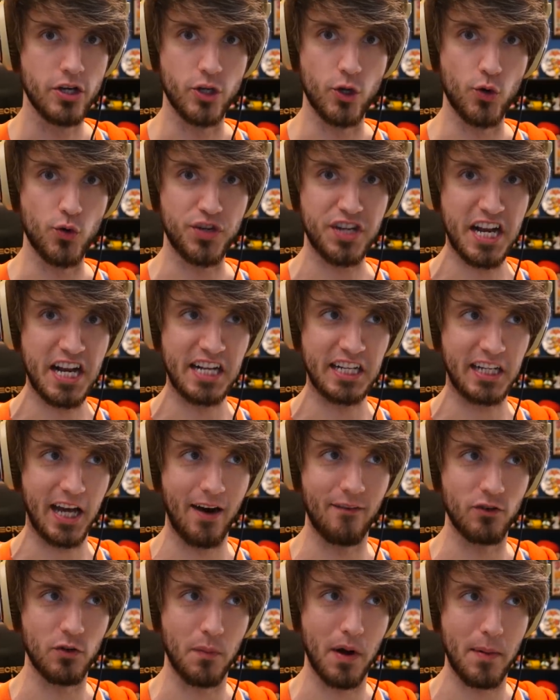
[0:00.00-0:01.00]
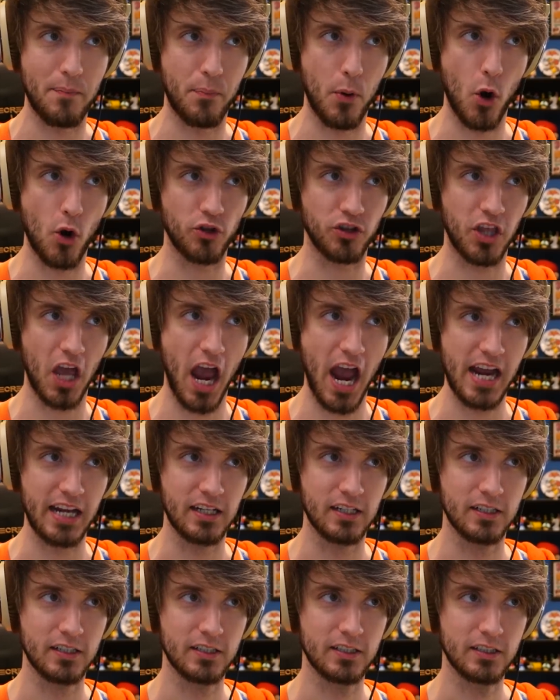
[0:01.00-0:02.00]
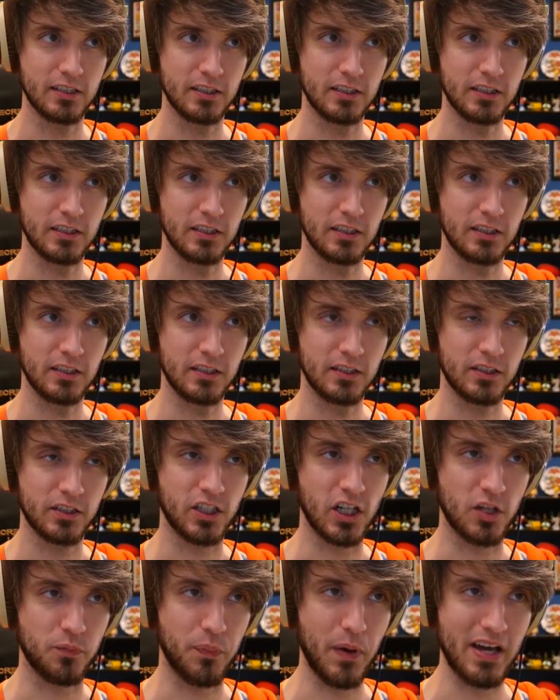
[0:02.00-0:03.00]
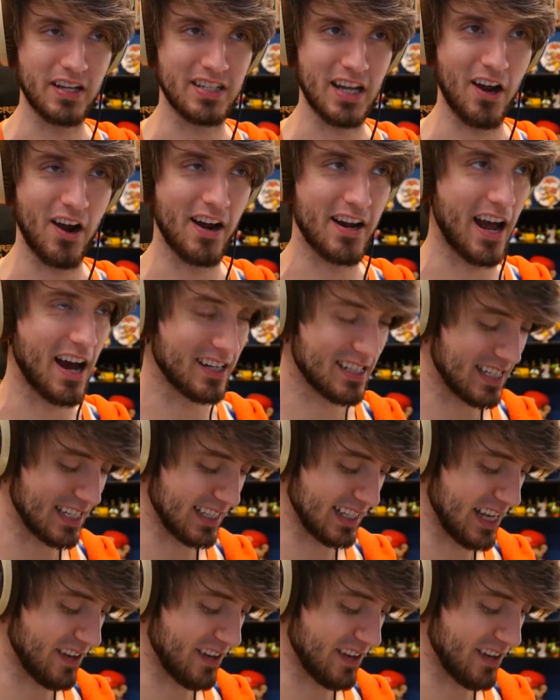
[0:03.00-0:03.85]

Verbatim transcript: you didn't come to my birthday. She's pissed there now, she's